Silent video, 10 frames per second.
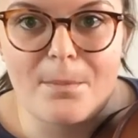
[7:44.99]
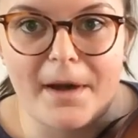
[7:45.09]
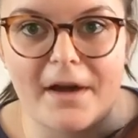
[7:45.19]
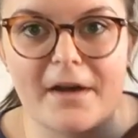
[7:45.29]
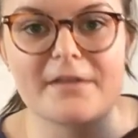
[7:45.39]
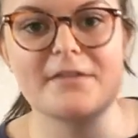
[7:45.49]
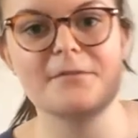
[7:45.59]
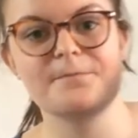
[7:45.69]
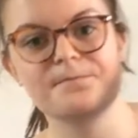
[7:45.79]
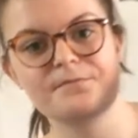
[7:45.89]
bars
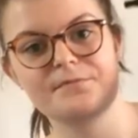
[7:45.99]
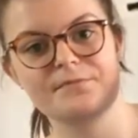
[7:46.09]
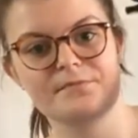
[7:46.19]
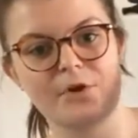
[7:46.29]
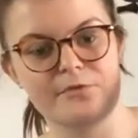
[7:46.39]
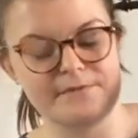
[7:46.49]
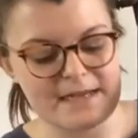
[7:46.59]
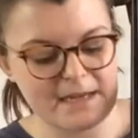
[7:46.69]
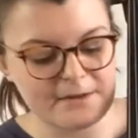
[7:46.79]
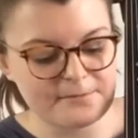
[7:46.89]
of
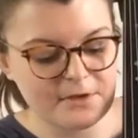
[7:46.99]
D.